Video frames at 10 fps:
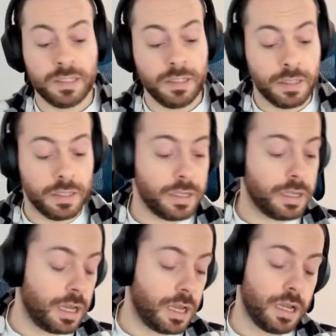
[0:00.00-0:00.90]

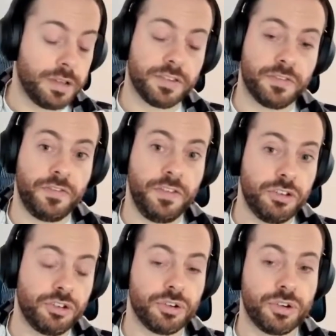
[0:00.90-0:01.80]
Cross-linting, it's a
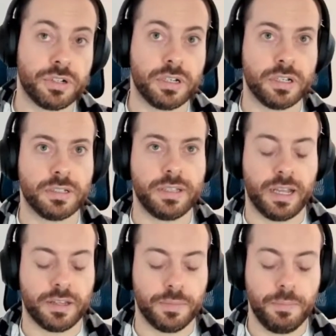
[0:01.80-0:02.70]
feature
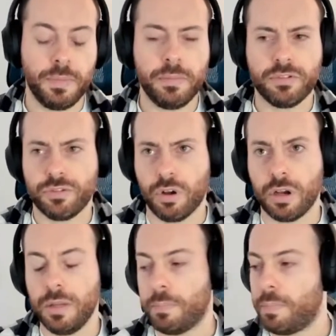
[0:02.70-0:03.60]
that
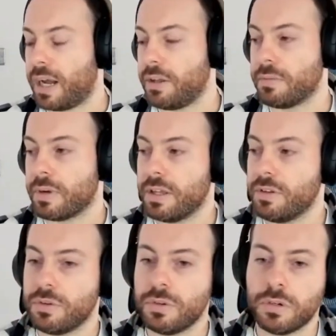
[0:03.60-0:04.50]
maybe only
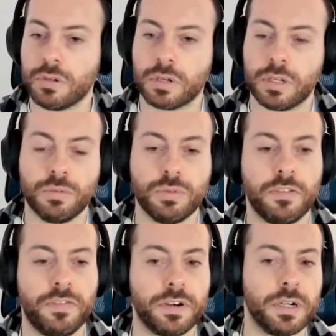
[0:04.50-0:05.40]
Biome can do or
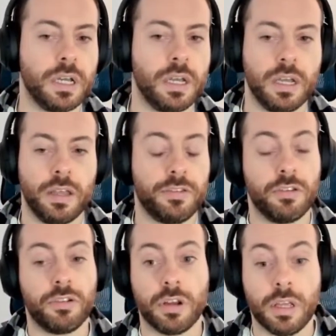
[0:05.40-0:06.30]
could offer.
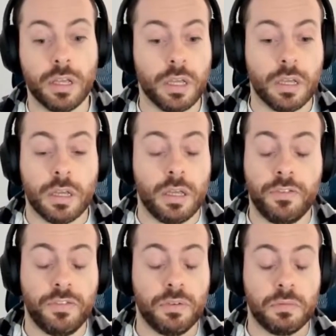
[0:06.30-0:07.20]
Essentially,
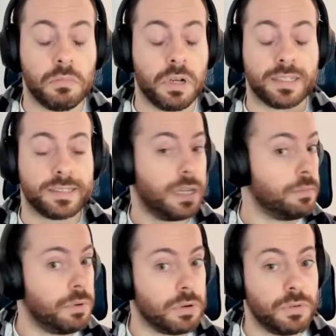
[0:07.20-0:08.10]
an
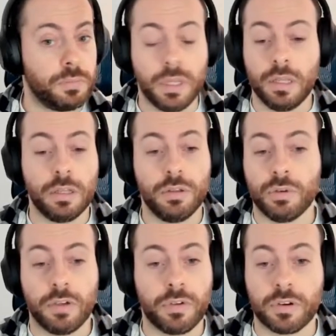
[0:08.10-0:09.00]
example could
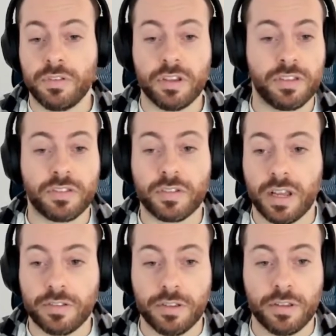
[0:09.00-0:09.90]
be you have your
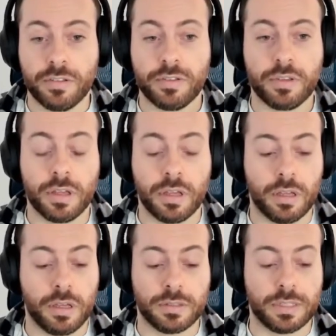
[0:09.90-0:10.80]
CSS
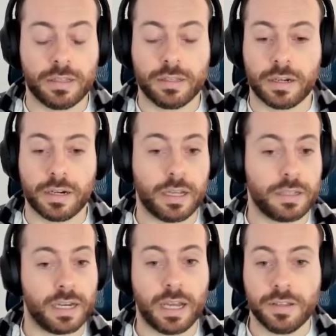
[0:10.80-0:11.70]
classes that
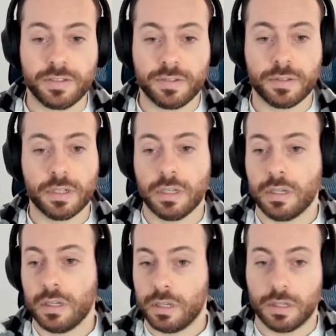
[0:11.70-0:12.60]
are analyzed